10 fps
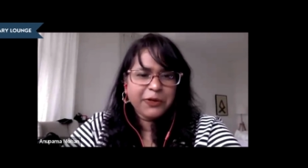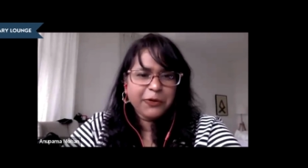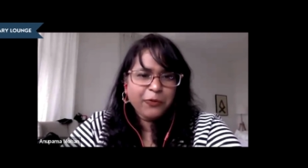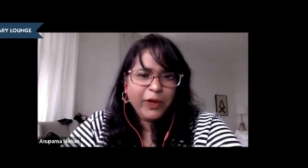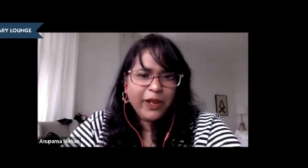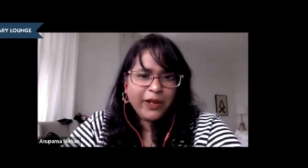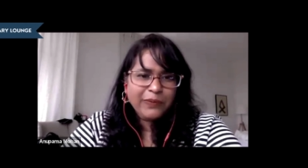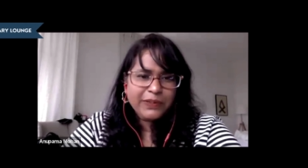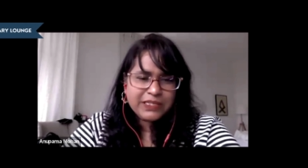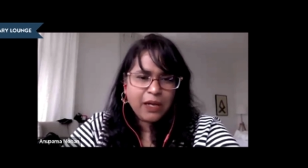you know where i
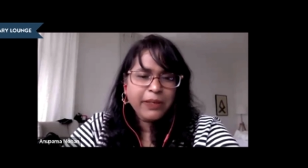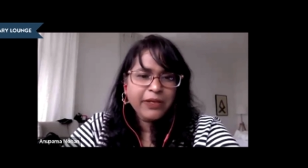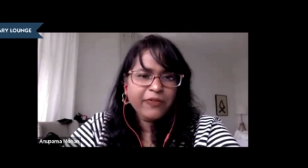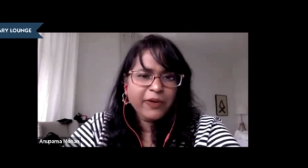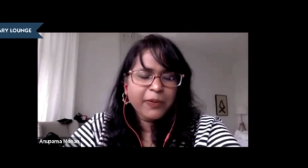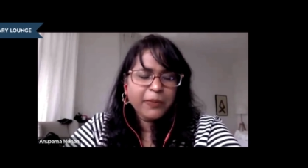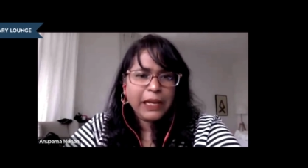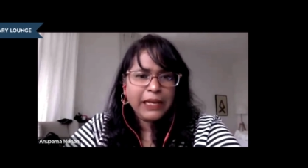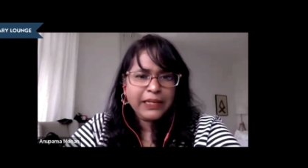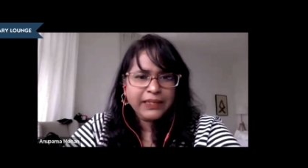was coming from
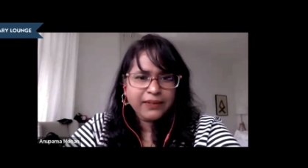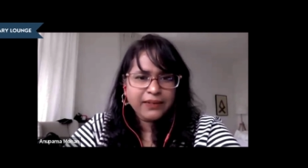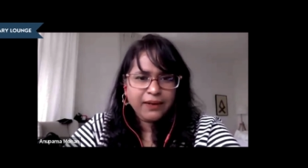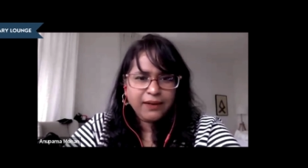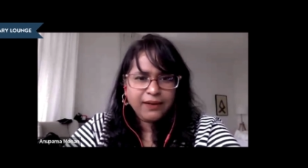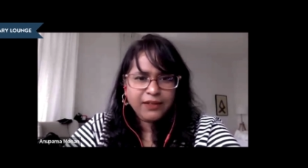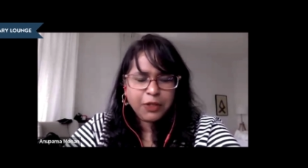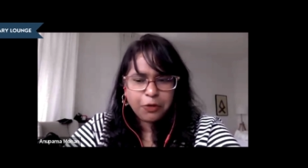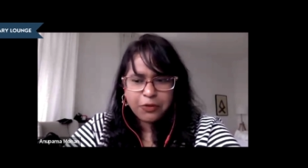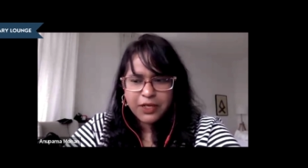and uh, you
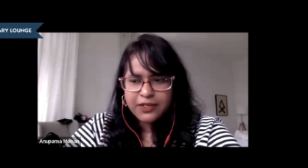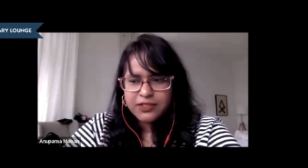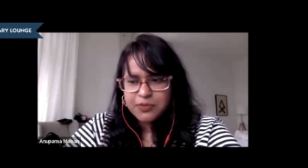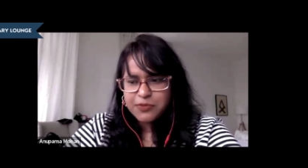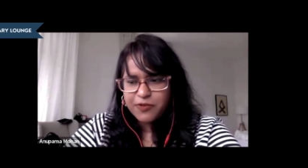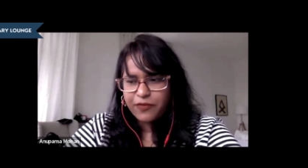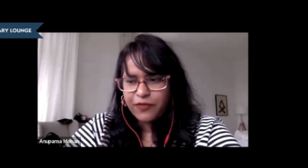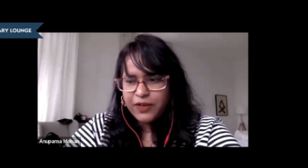know in terms of